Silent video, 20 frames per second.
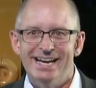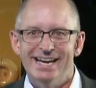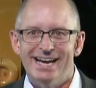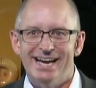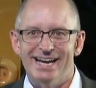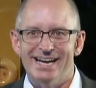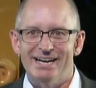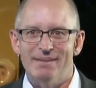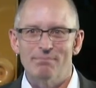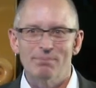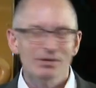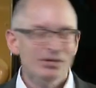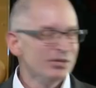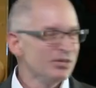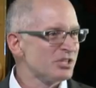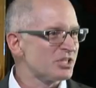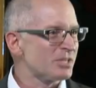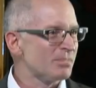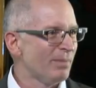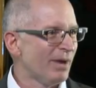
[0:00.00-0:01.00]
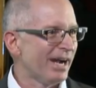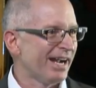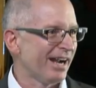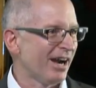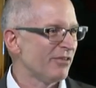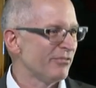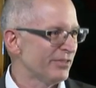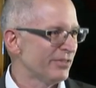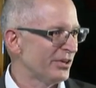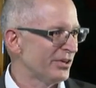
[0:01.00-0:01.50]
uh, produced by
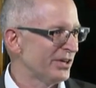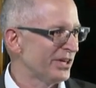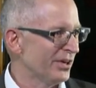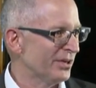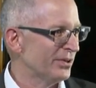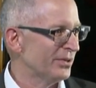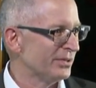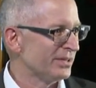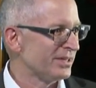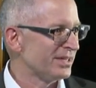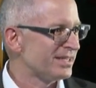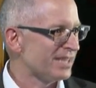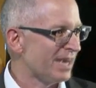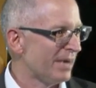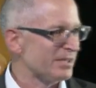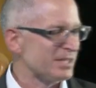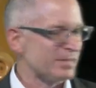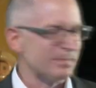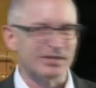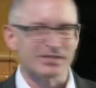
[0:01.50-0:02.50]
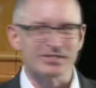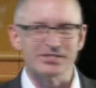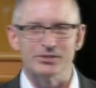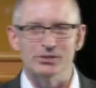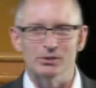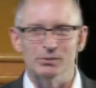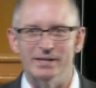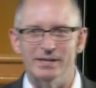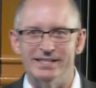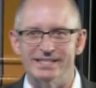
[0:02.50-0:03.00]
our very own Thomas Built
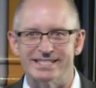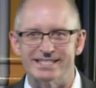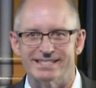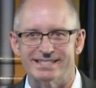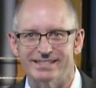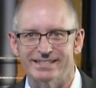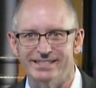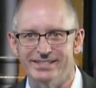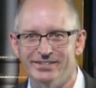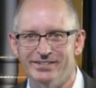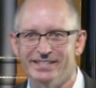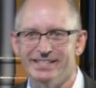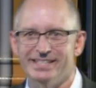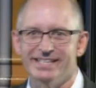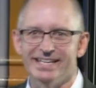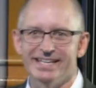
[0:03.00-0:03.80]
School Bus Unit